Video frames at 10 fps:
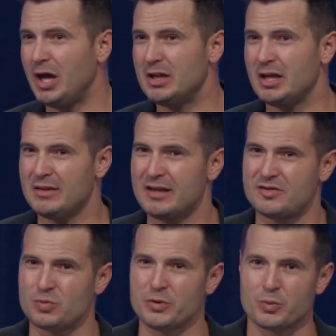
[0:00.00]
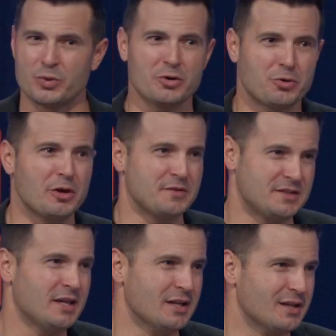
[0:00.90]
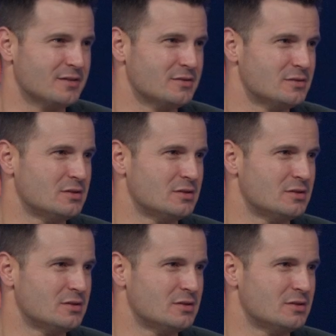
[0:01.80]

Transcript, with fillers: And this is when the real grief is hitting,